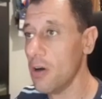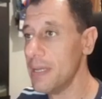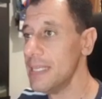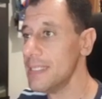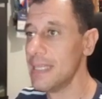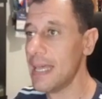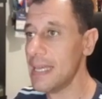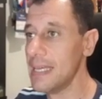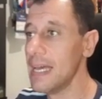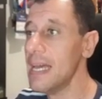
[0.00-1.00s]
is
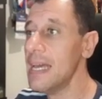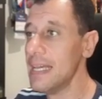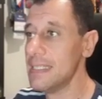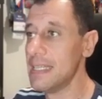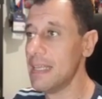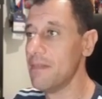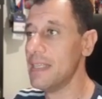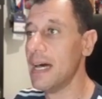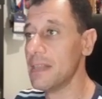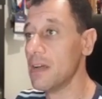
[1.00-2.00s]
saying is that they've
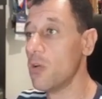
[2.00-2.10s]
done